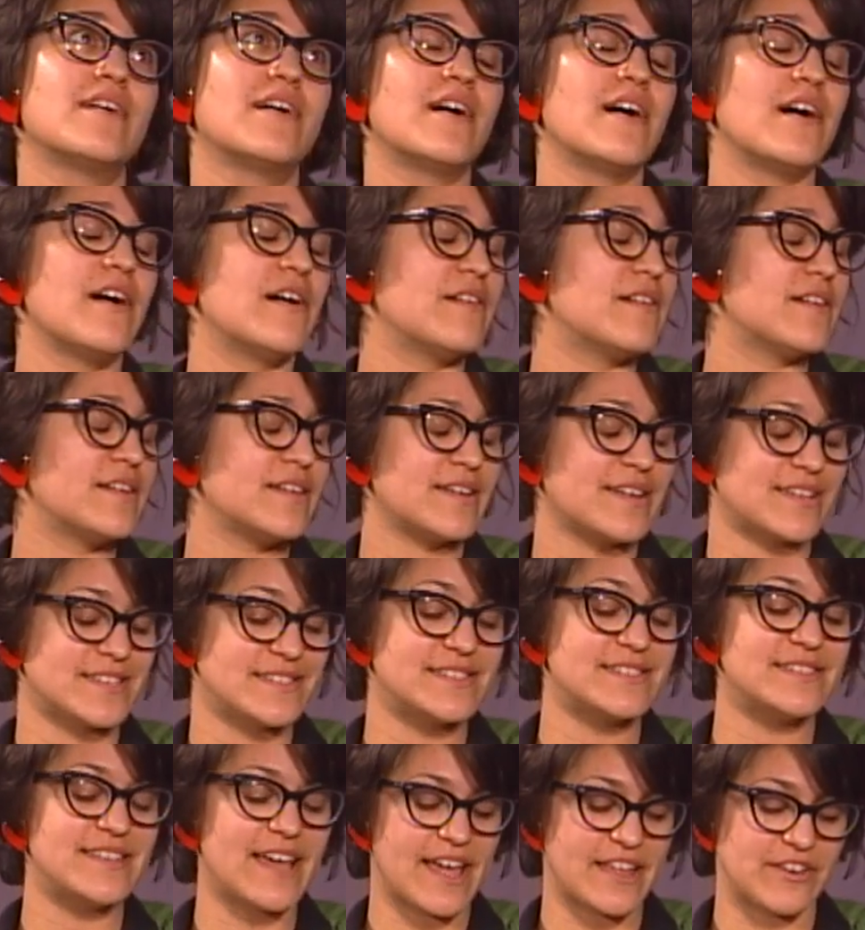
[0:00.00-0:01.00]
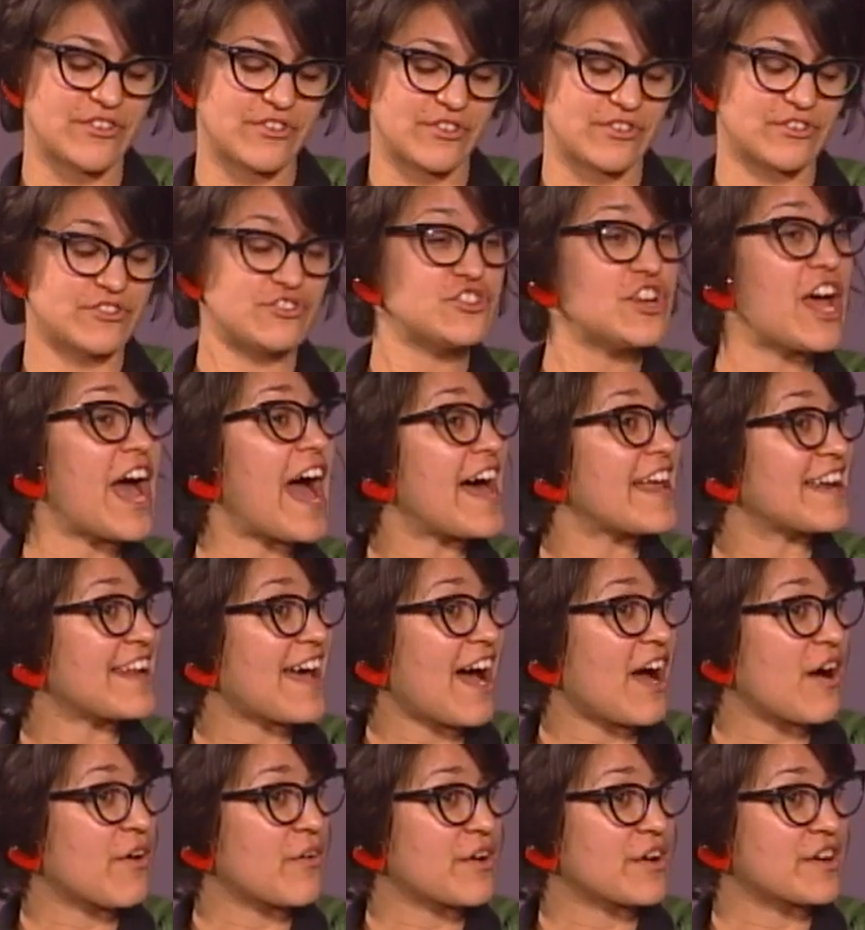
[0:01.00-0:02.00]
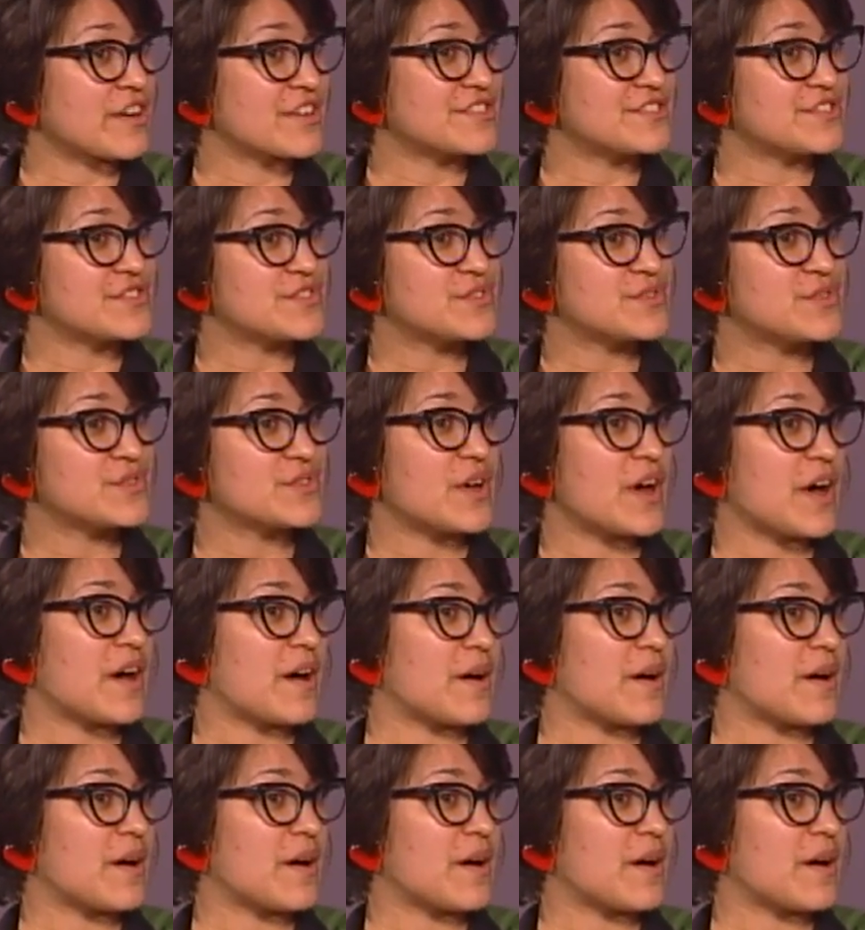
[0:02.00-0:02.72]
uh, extend your chat hours um,